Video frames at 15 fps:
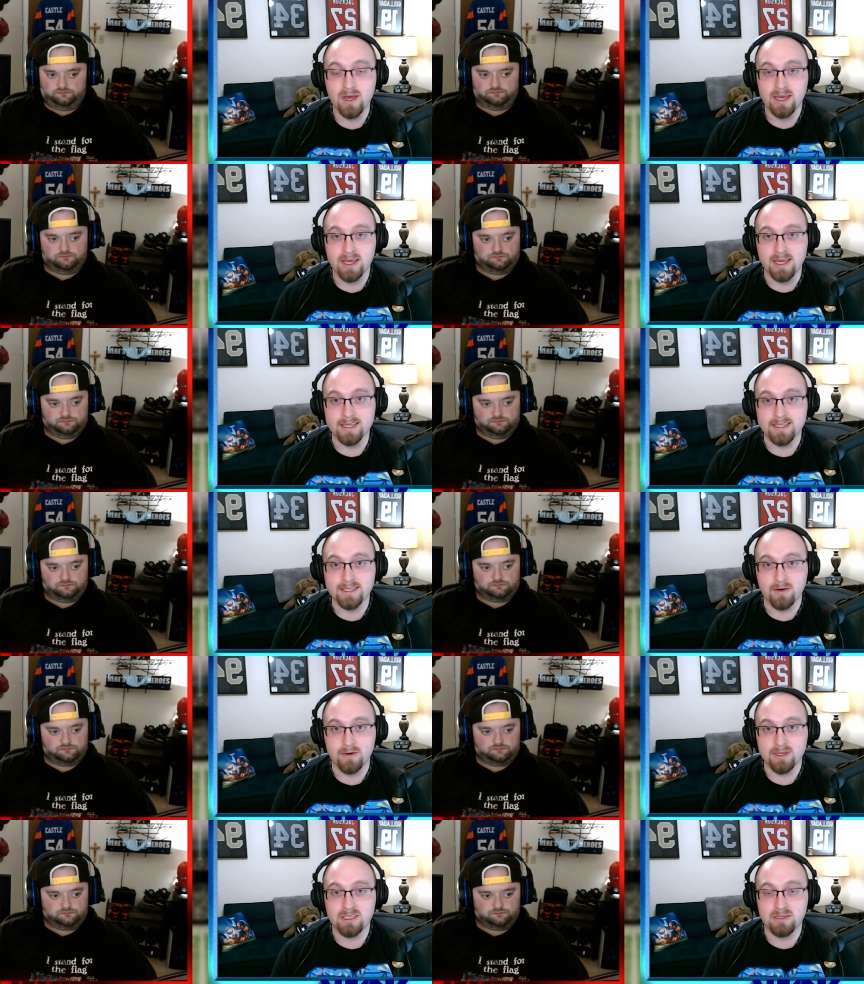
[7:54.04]
Speaker 1: he is
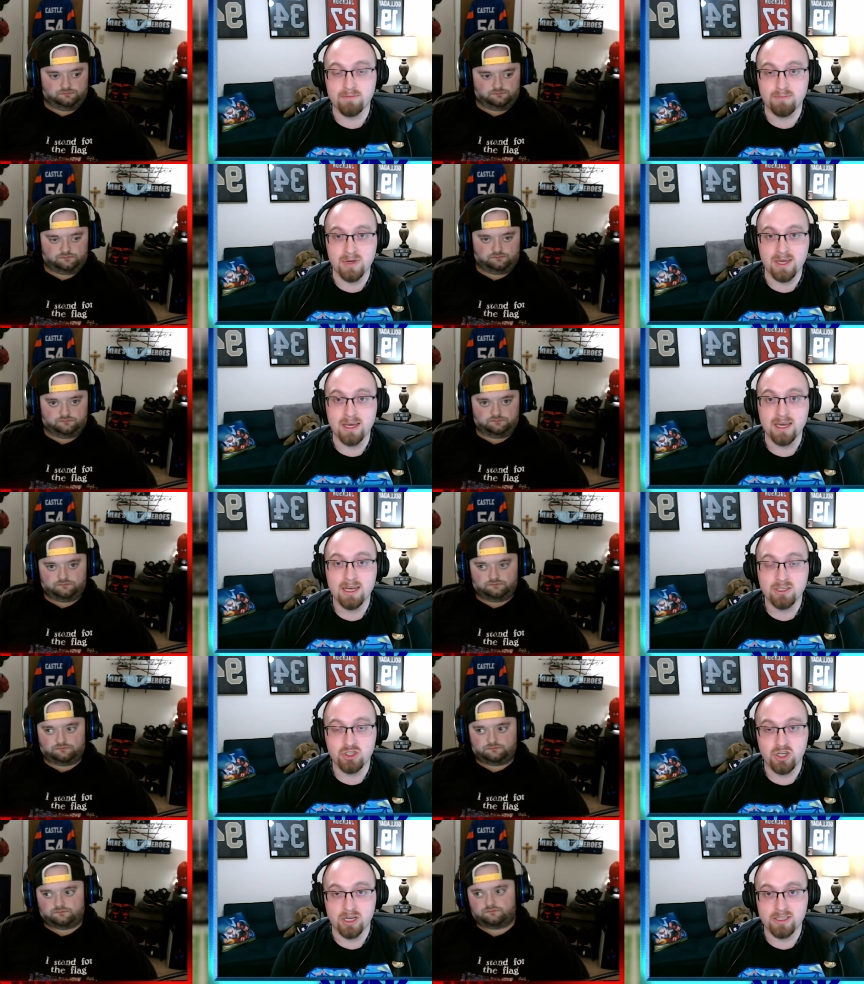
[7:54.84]
going to be
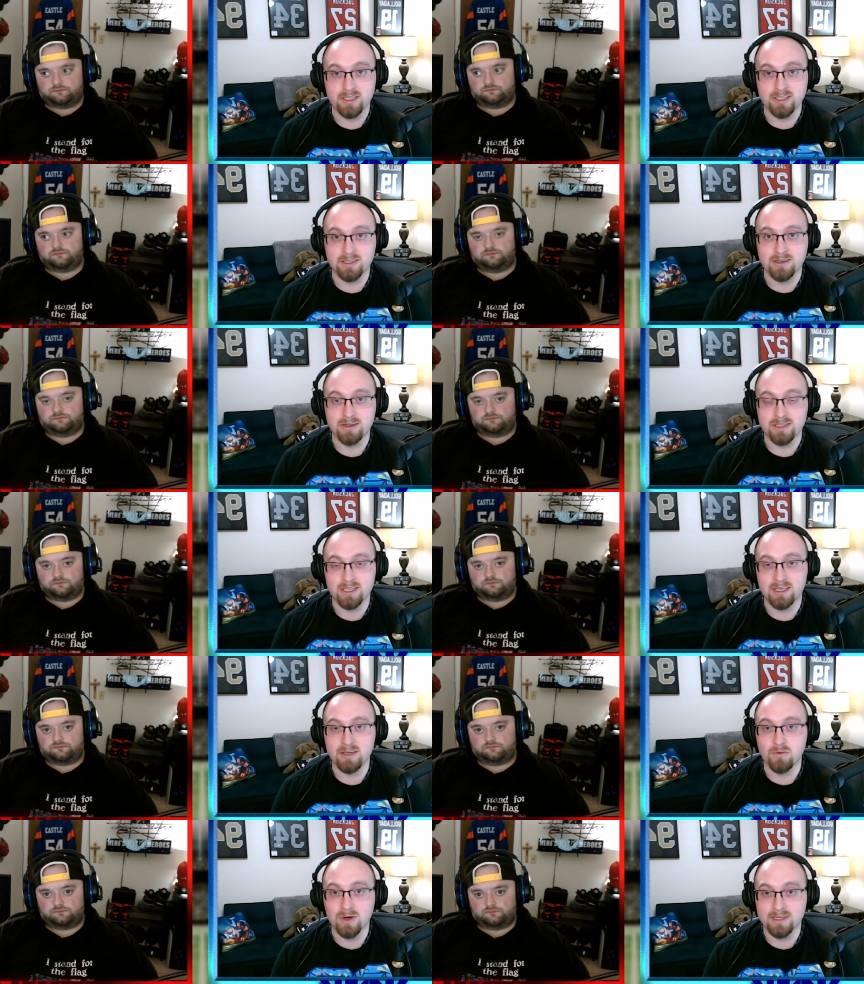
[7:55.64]
just as good as
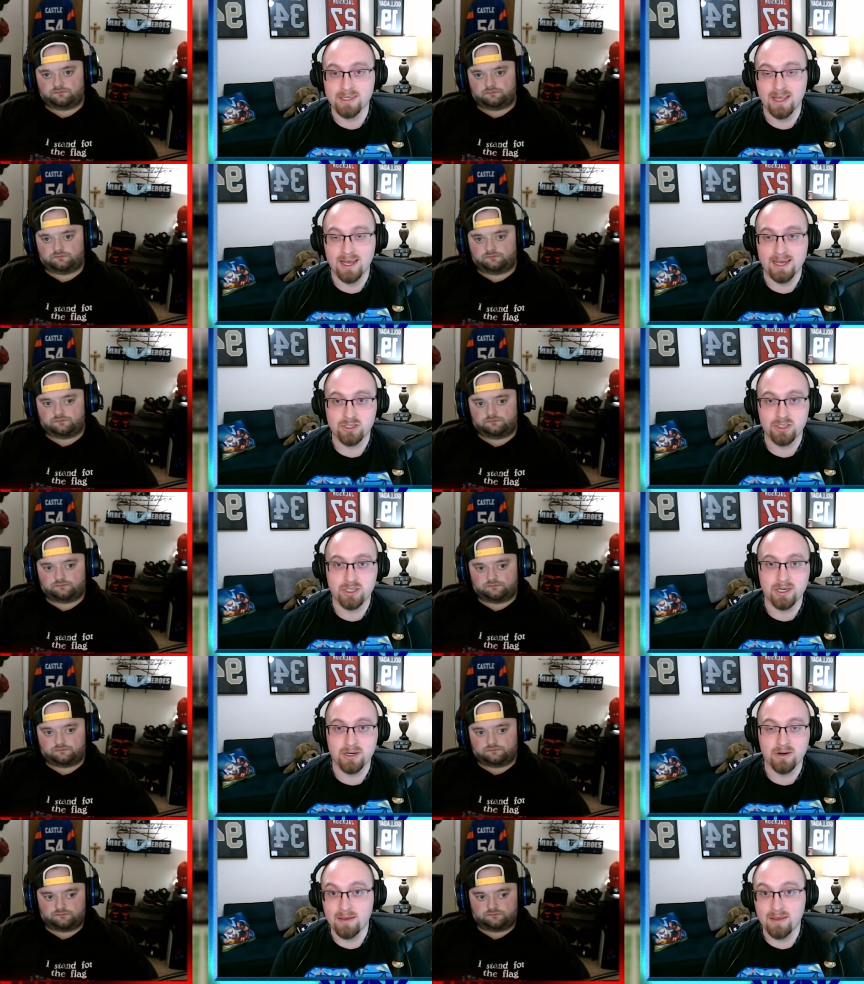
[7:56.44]
he was last
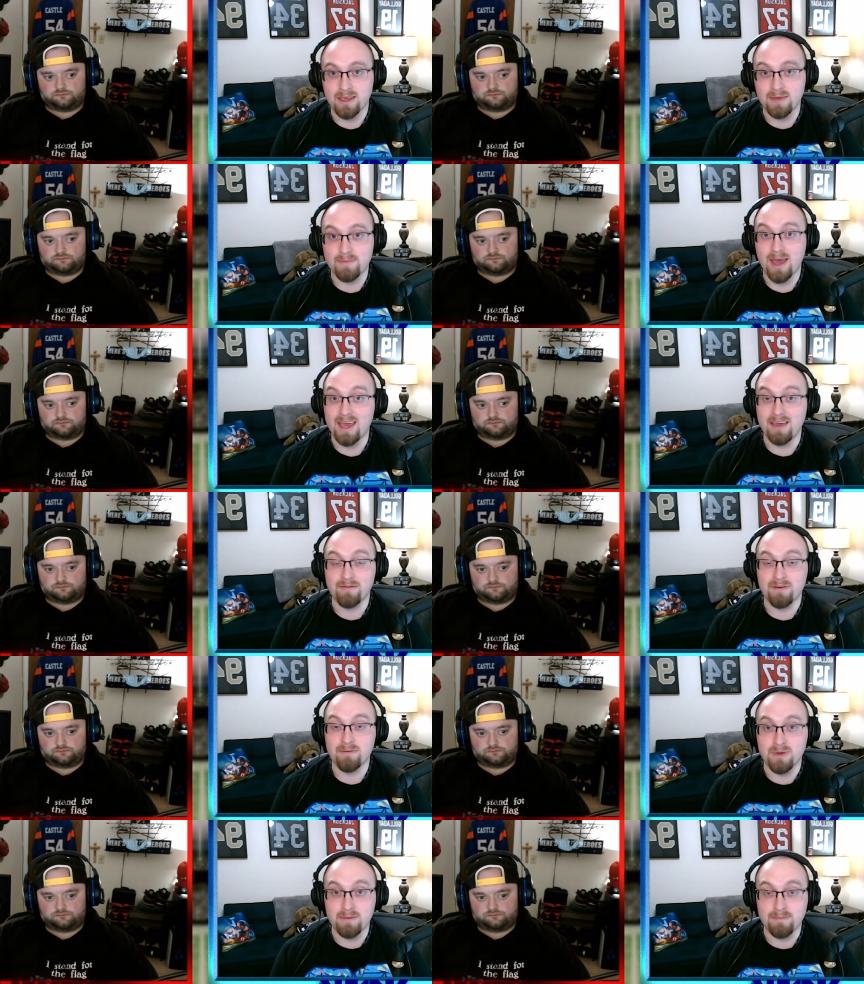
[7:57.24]
year. He may
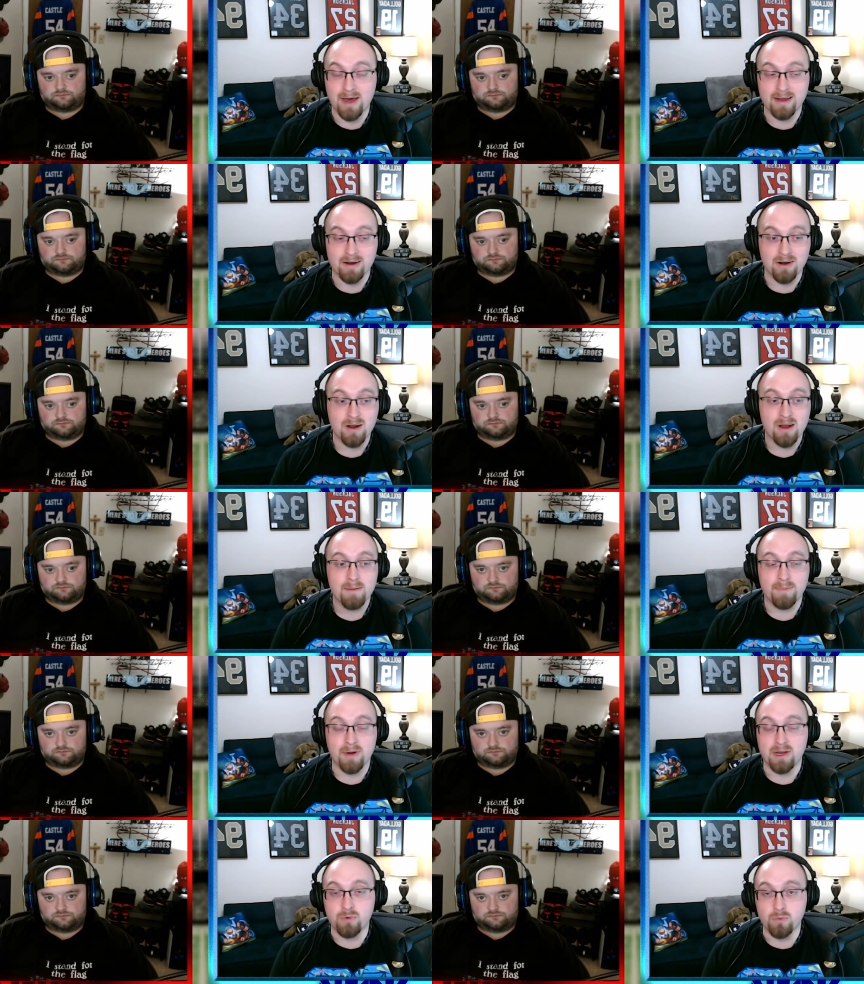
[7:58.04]
even be better,
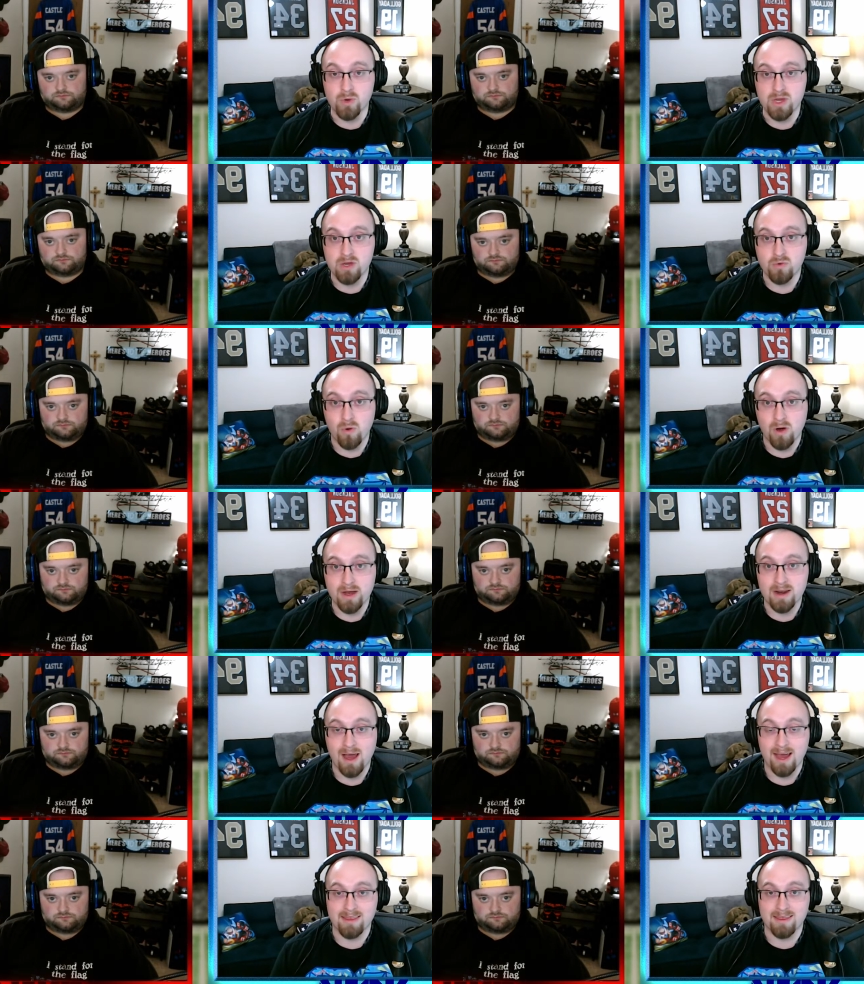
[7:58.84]
but in week one,
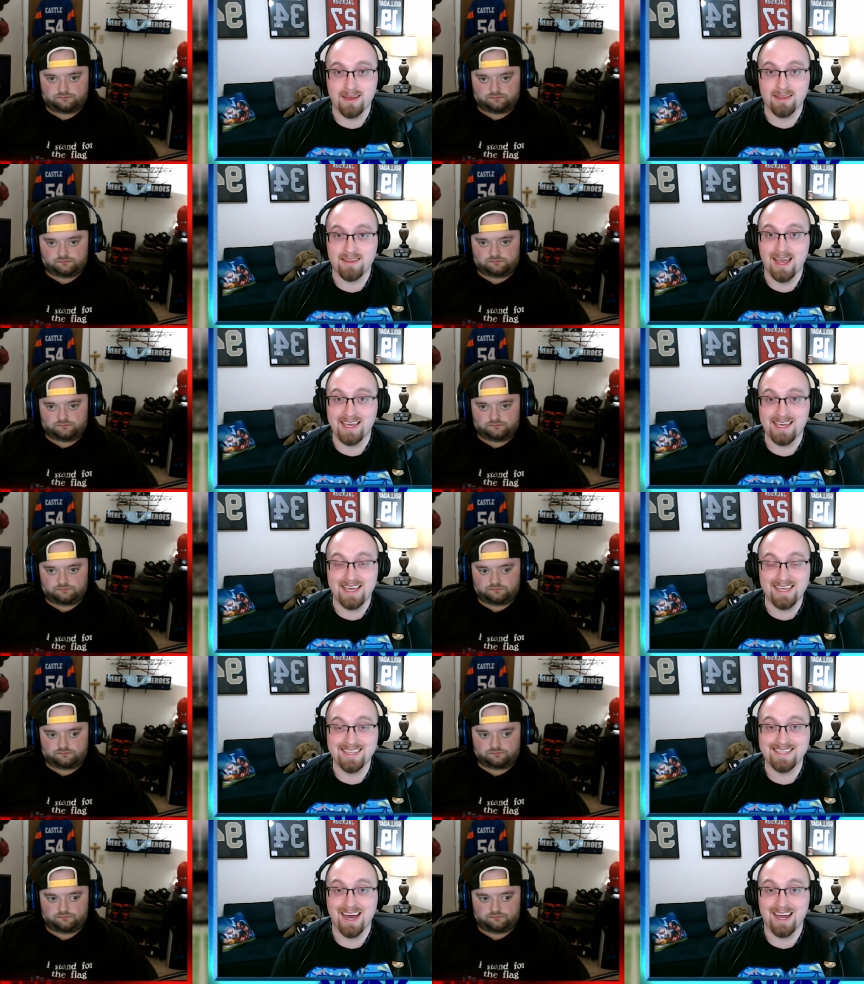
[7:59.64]
I think that
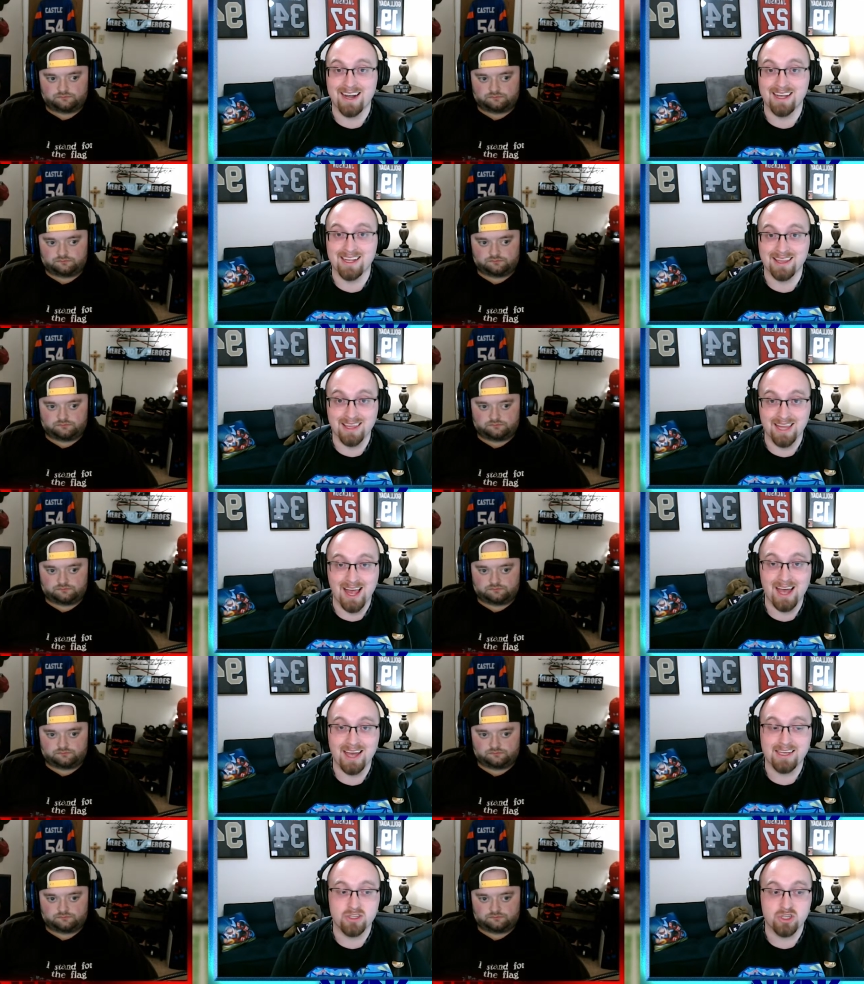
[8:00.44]
he's got a lot in